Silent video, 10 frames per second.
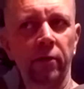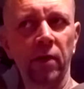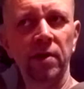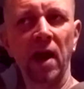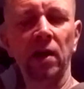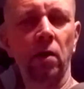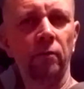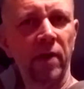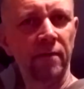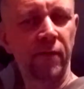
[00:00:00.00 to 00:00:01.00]
and nylon
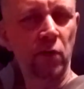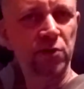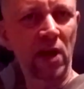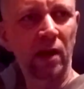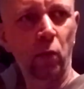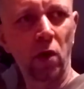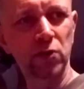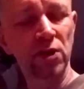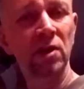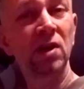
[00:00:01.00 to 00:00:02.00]
reinforced
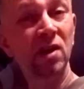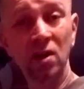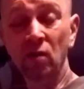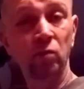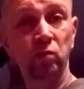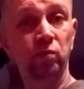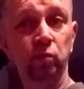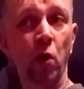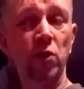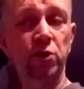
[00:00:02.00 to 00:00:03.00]
sidewalls.
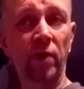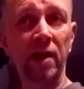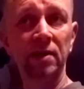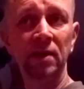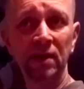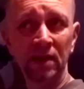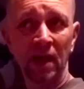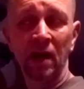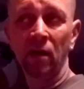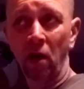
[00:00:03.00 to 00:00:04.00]
Works great.
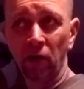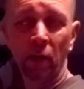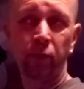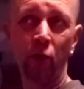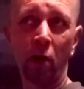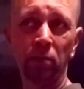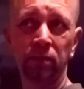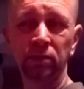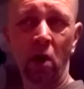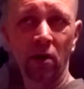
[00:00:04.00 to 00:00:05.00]
On the prom,
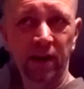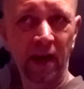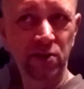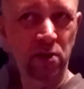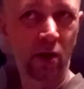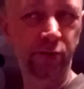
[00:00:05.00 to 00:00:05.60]
a lot of kids, a lot of